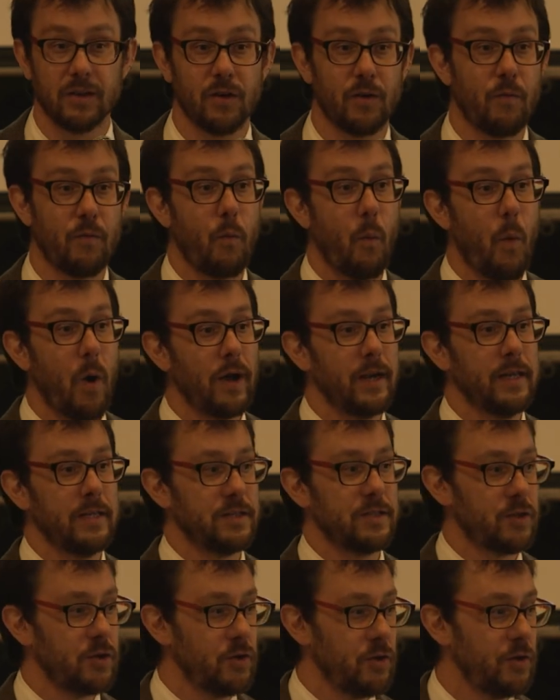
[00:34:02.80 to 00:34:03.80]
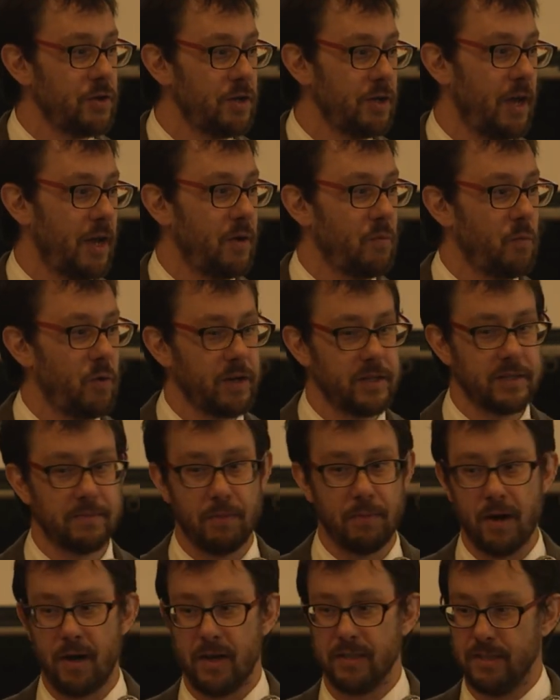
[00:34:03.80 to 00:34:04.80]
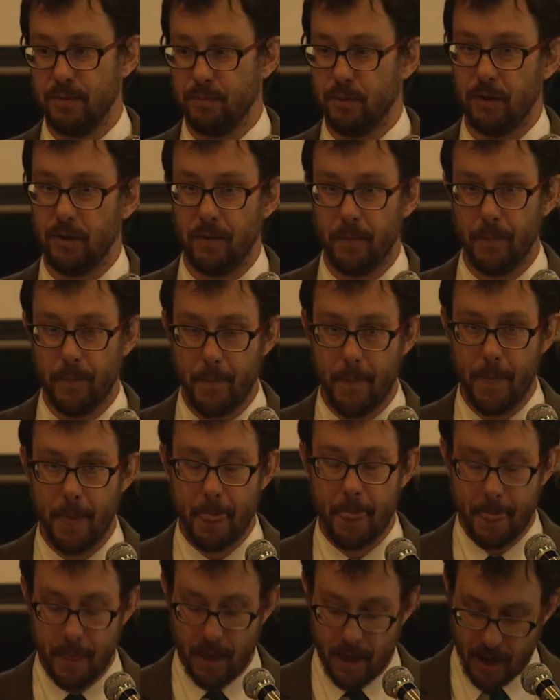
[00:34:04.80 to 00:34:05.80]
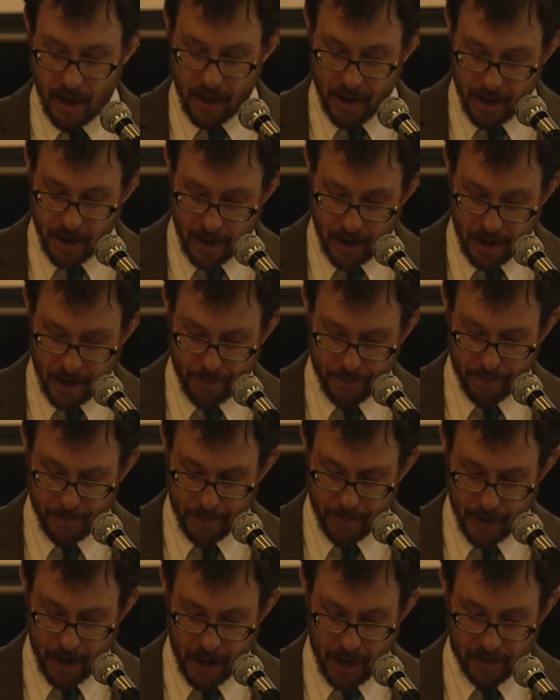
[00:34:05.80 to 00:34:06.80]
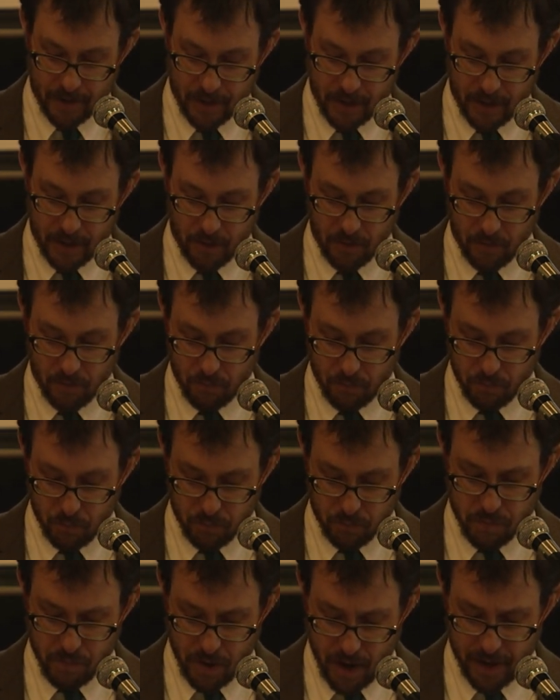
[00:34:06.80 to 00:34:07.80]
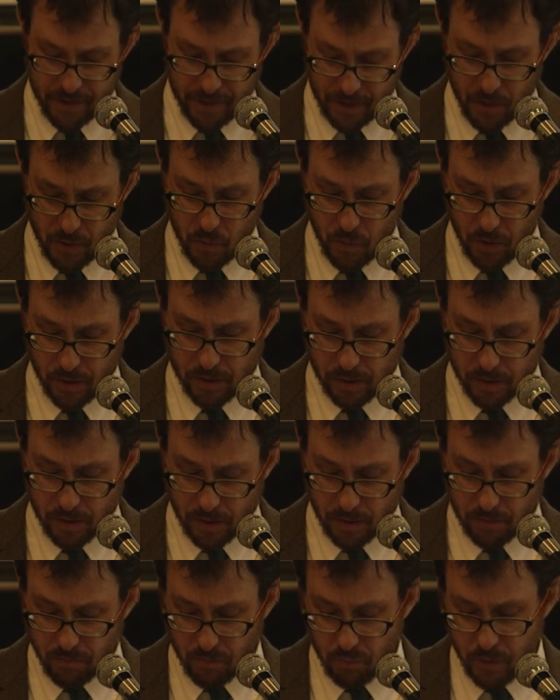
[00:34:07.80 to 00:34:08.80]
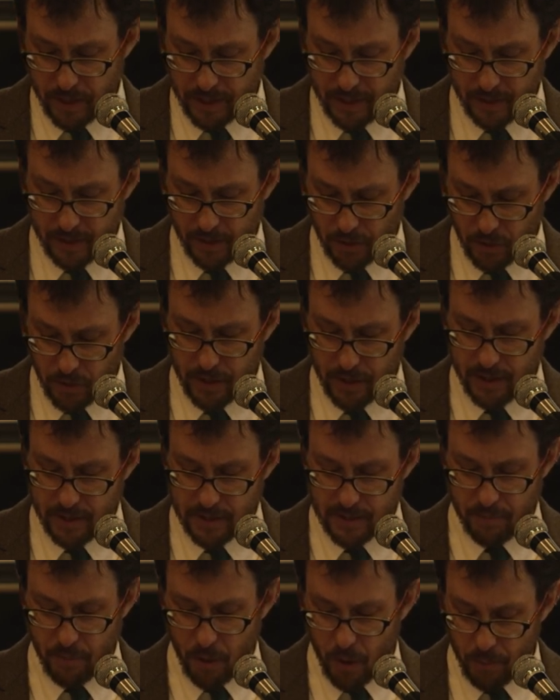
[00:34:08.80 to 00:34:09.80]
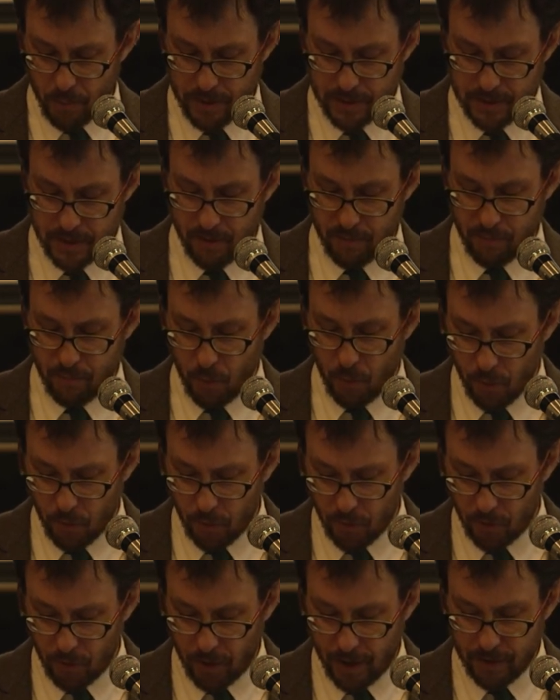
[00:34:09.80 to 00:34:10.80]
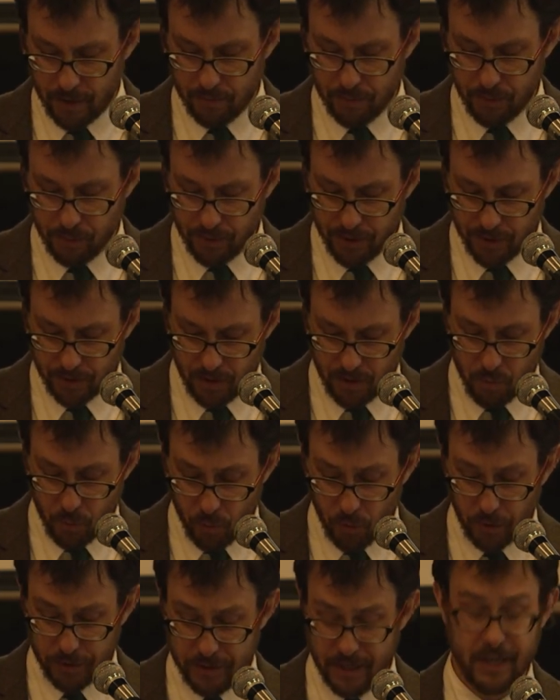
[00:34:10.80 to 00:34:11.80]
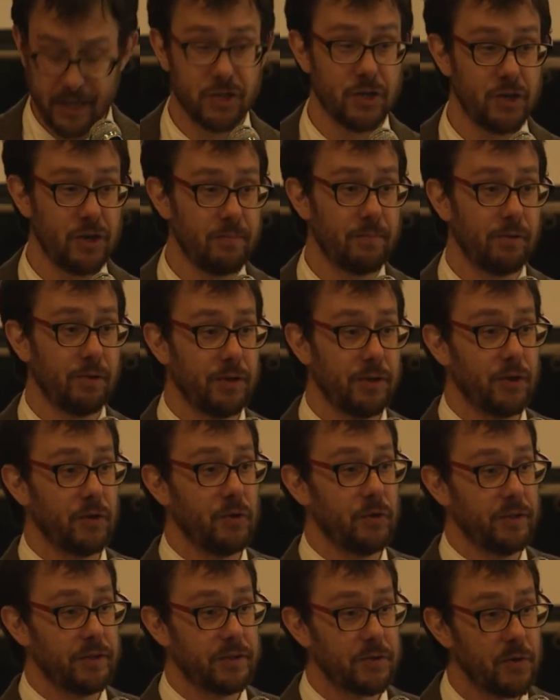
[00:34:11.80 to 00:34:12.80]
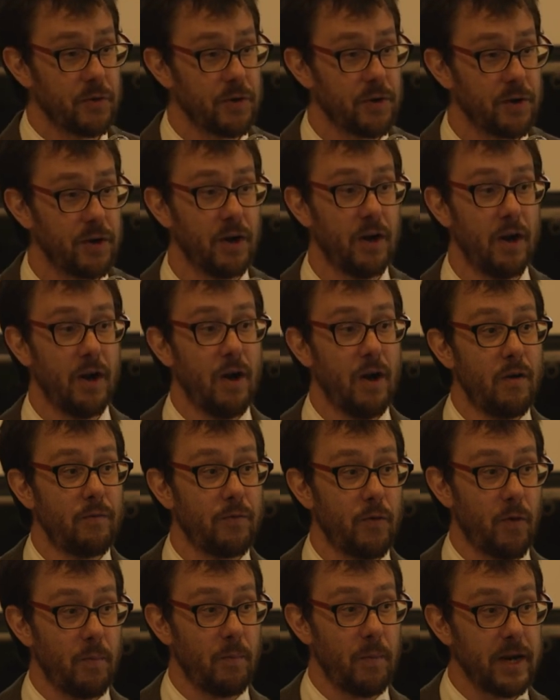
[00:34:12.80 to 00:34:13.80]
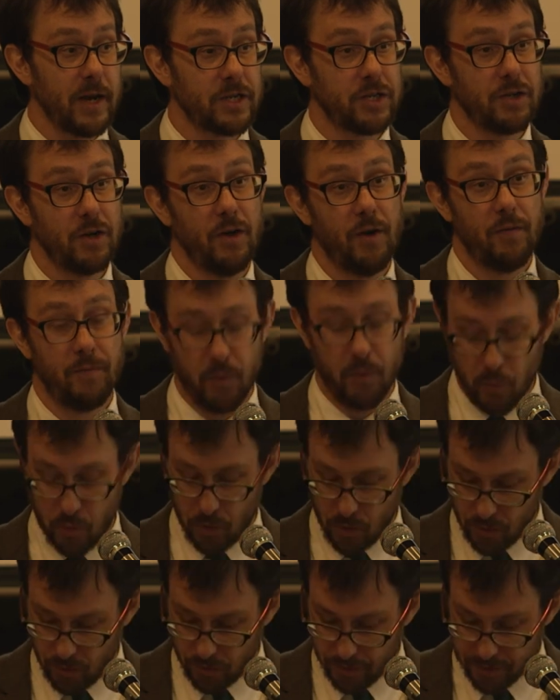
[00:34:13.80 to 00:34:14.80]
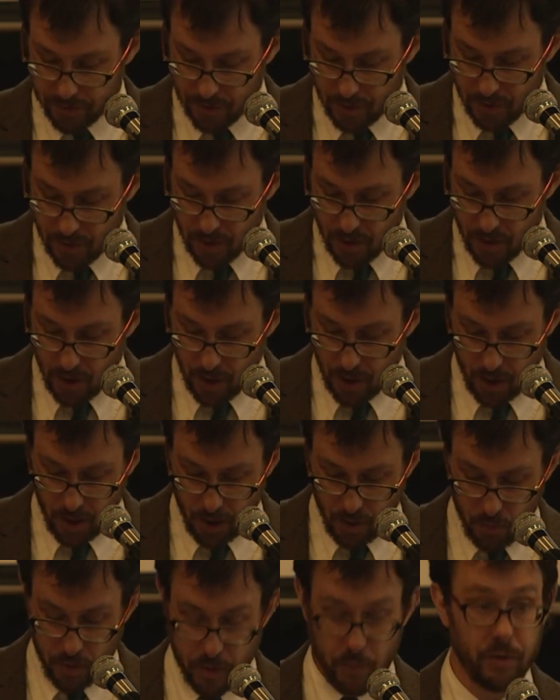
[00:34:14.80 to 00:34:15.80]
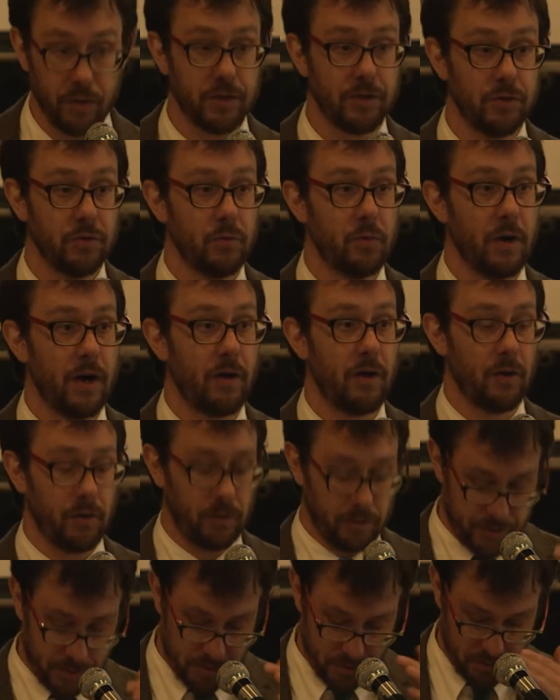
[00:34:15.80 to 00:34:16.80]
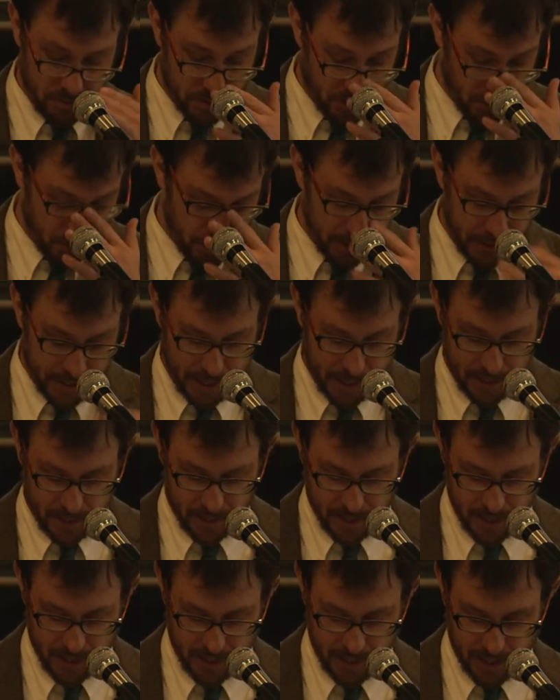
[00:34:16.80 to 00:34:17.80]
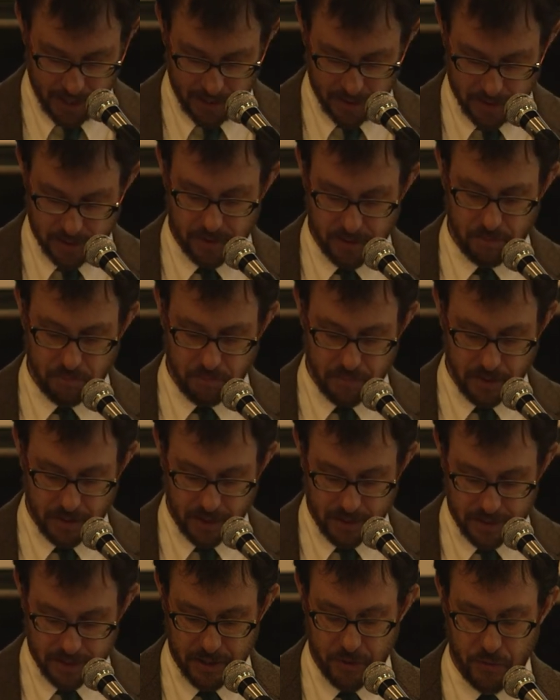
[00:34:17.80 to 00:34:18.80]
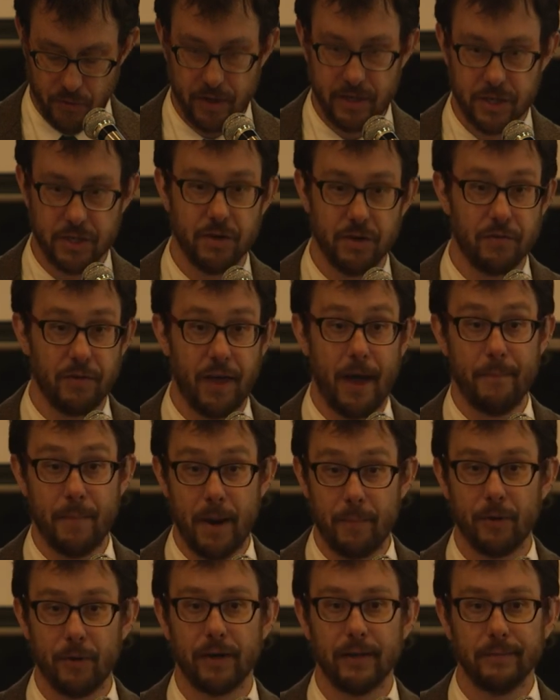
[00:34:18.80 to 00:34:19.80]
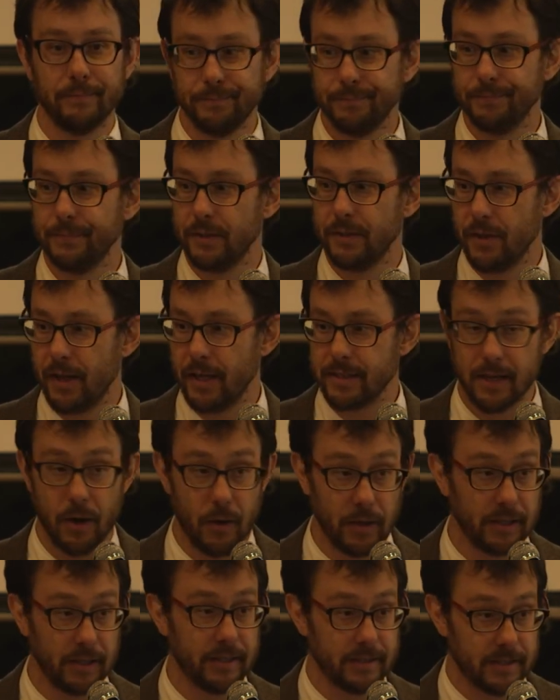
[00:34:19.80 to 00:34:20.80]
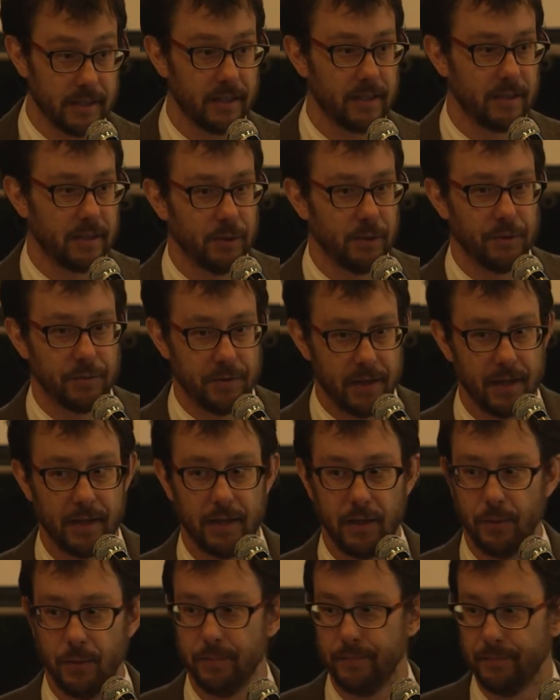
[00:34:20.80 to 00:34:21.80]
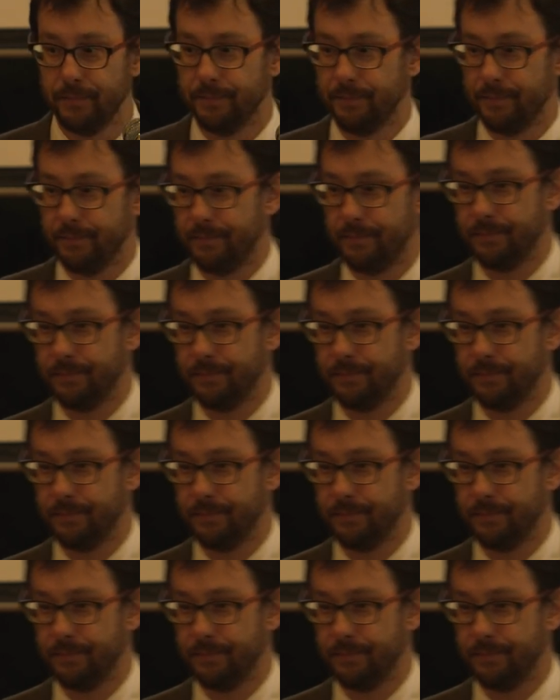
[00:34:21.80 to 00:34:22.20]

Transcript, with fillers: of what is good and what is possible. Um, and in, I think what we can agree is a moment of moral and political, moral danger and political disorder for much of the world. Uh, we would do well to turn again and again to the consideration of that memory. So that's how I'd like to conclude. Thank you.